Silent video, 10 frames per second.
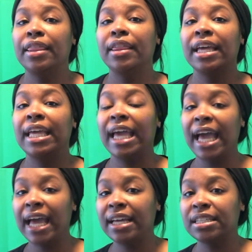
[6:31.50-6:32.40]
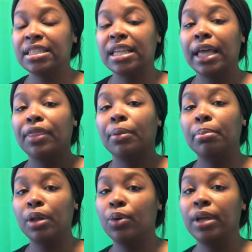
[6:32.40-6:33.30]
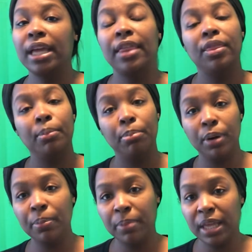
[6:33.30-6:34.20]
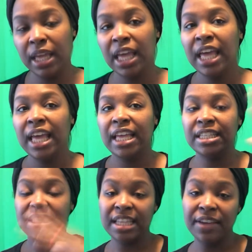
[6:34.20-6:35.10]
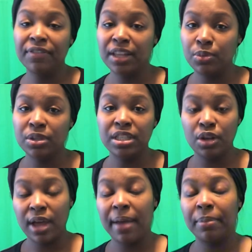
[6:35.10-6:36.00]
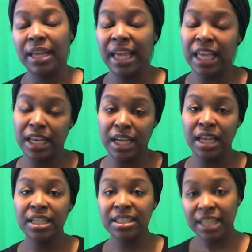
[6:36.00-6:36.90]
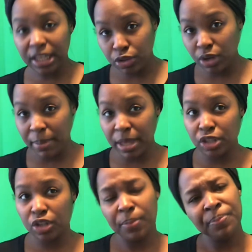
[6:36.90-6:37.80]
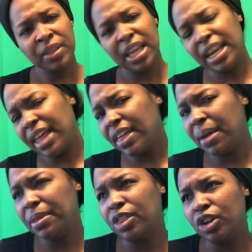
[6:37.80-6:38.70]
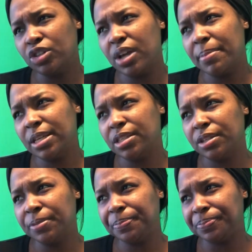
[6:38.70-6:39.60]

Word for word: the gas and the bloating and the burping is definitely was still happening in second trimester. Now that I'm in third trimester,